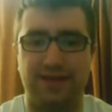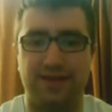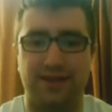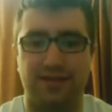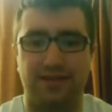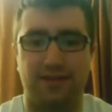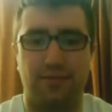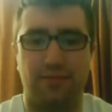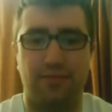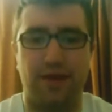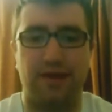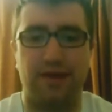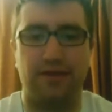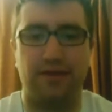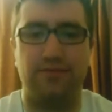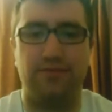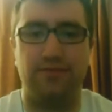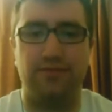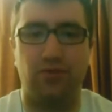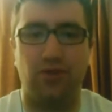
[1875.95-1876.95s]
They're big,
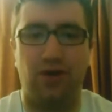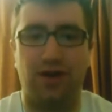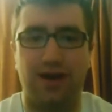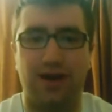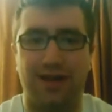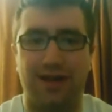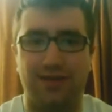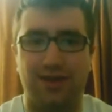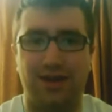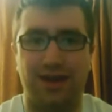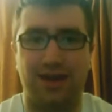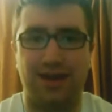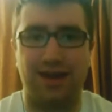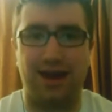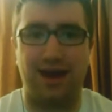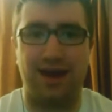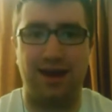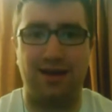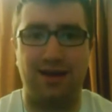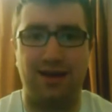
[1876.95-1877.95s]
long, athletic
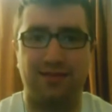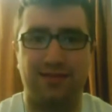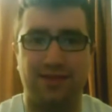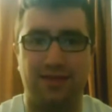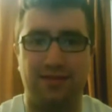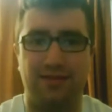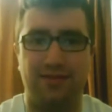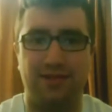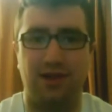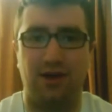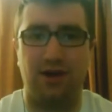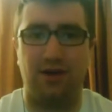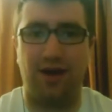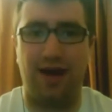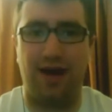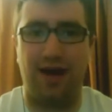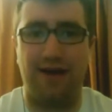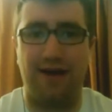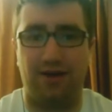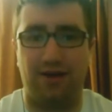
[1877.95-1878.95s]
guys that have
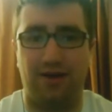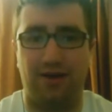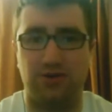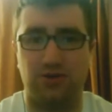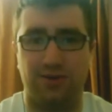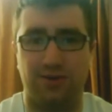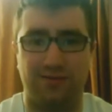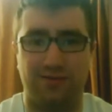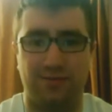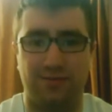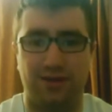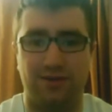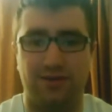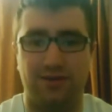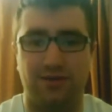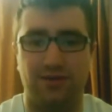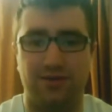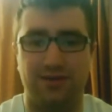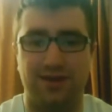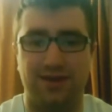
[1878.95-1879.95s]
all the tools to be good
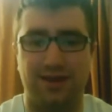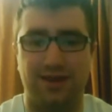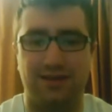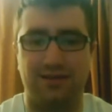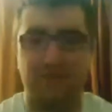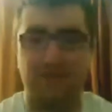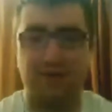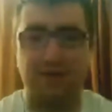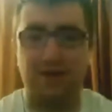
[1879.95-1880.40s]
goaltenders.